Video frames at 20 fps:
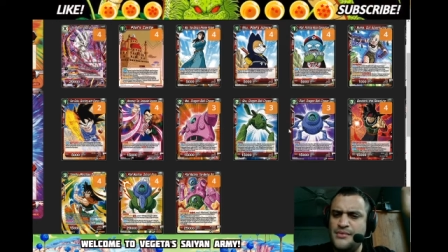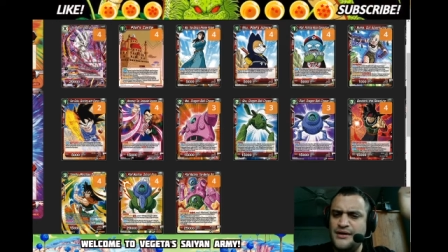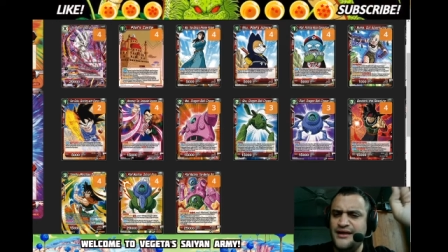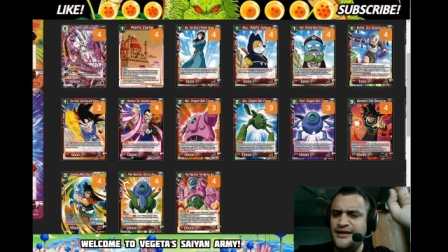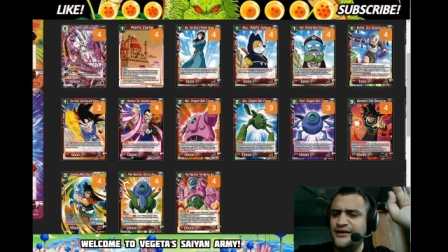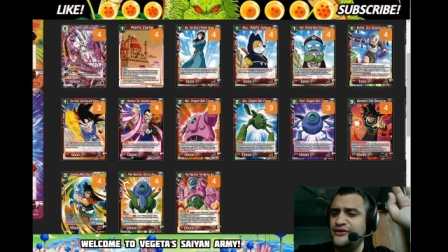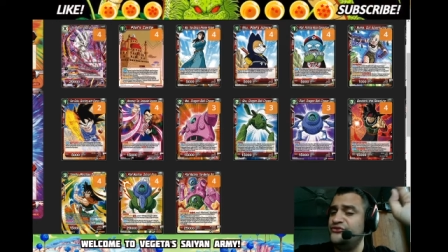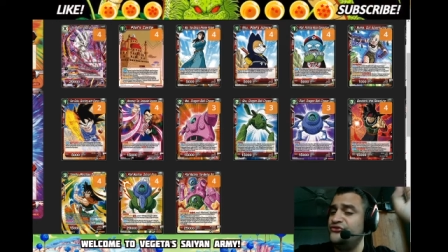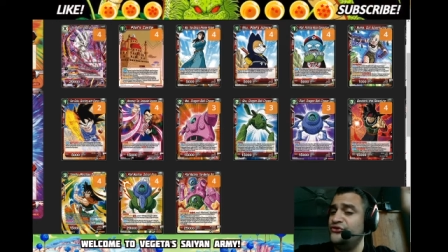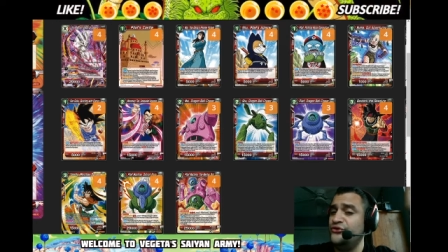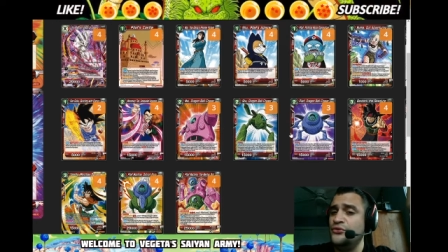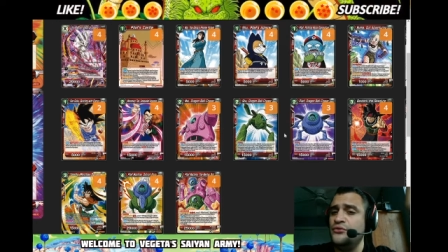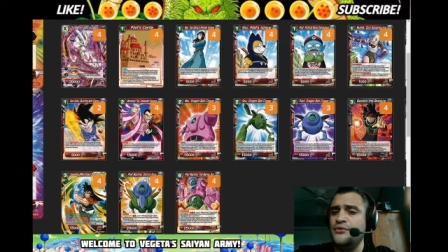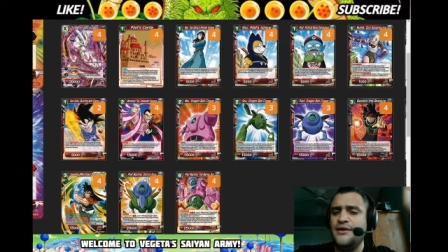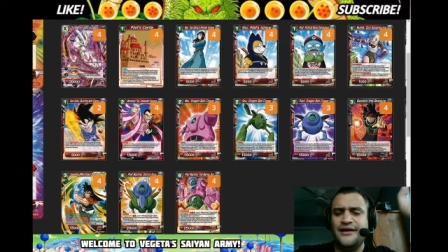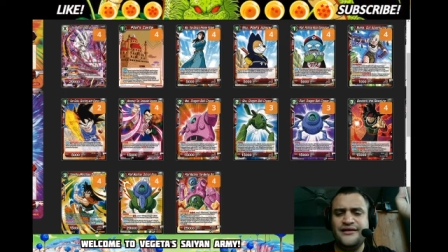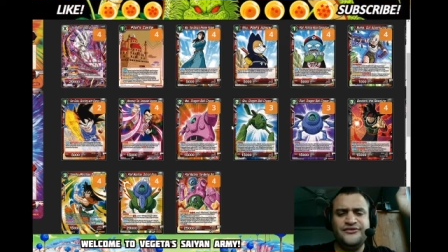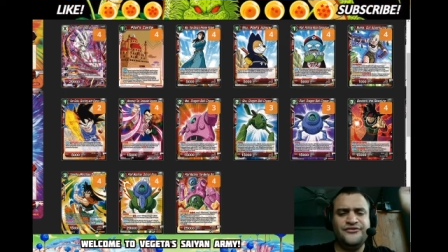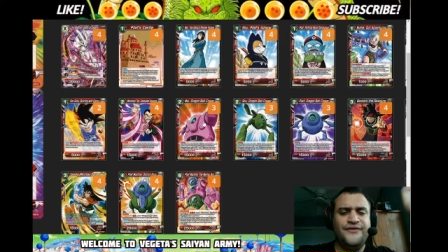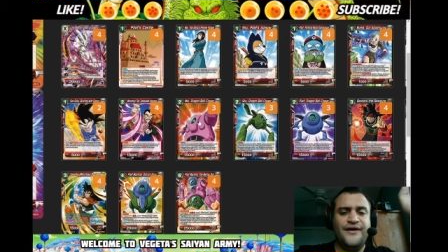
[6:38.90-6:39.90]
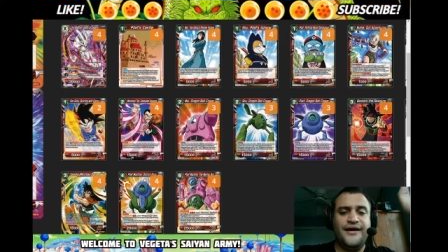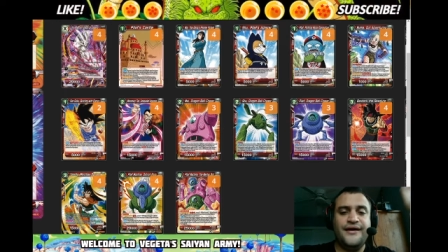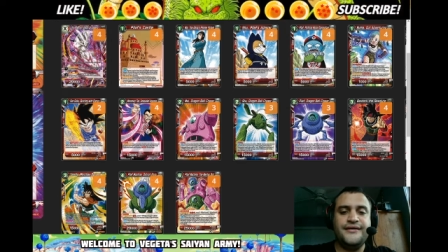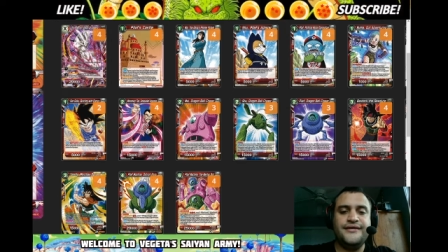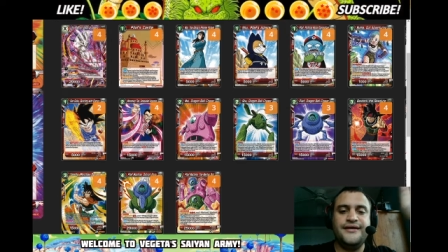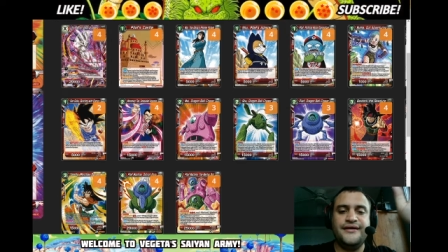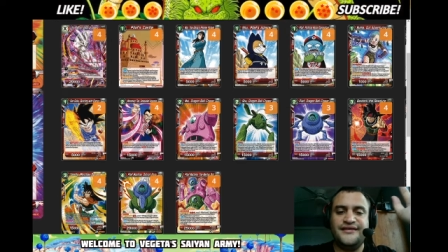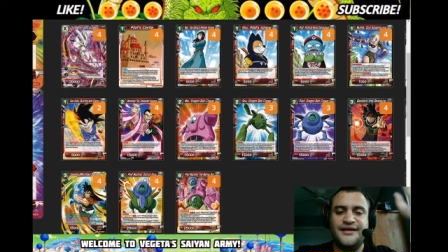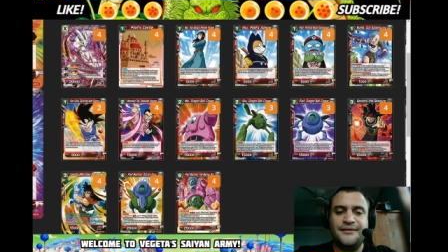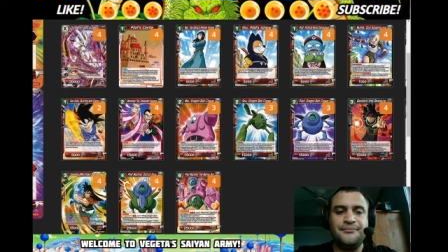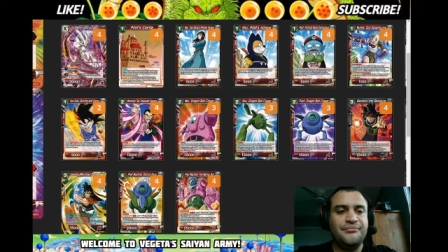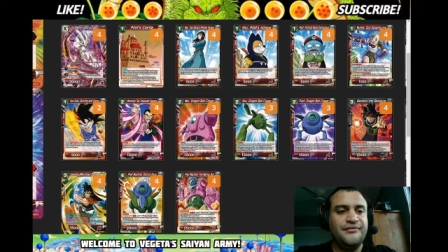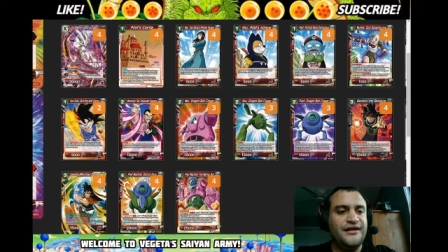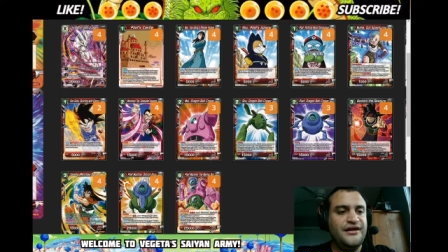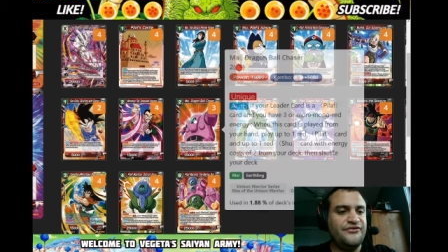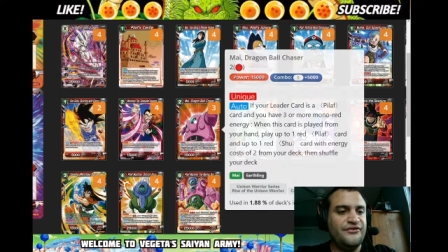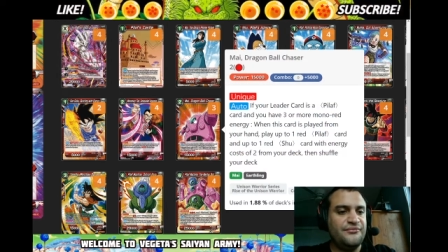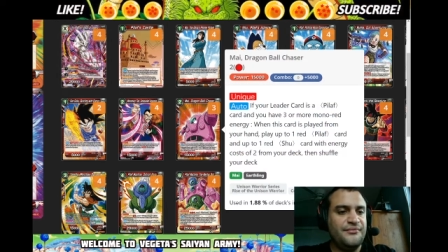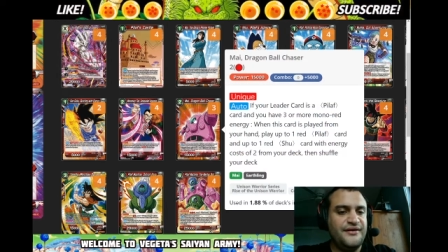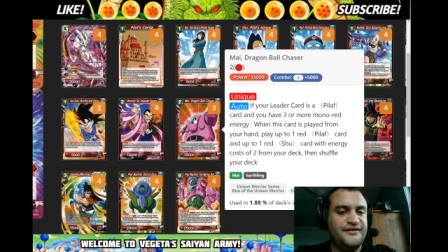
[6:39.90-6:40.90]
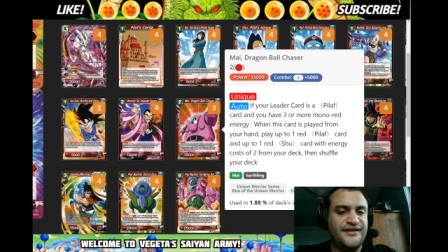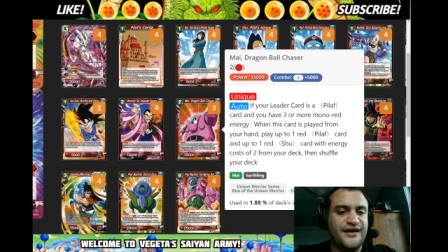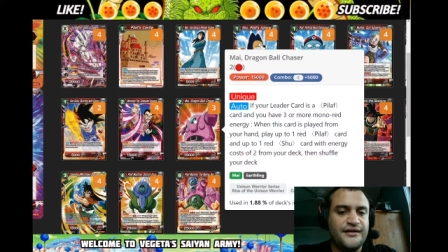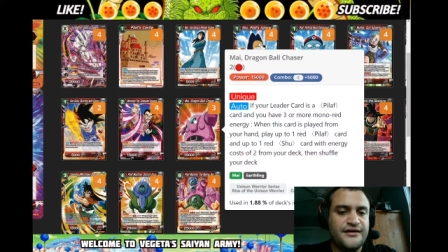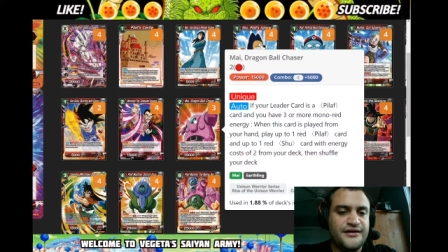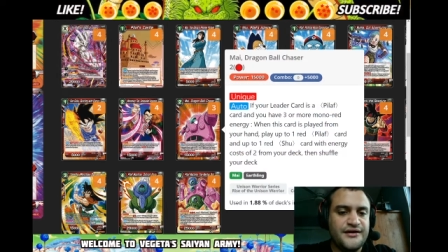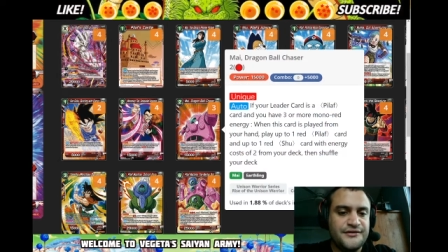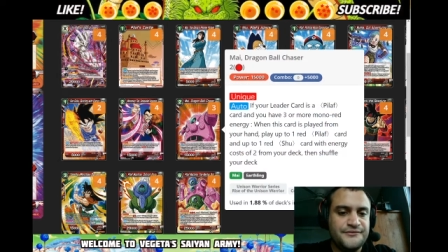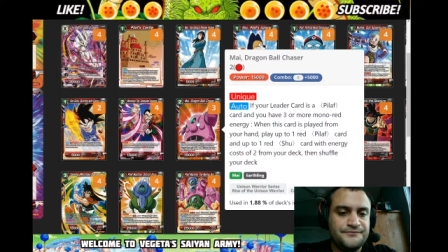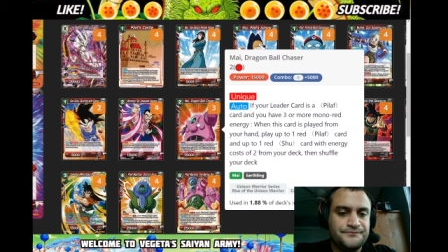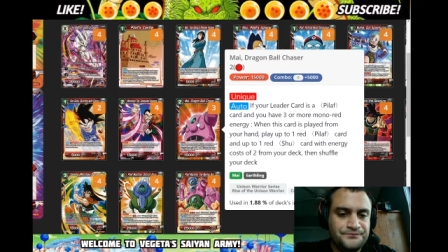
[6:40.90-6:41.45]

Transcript: like 2, and that's fine because they play from the deck.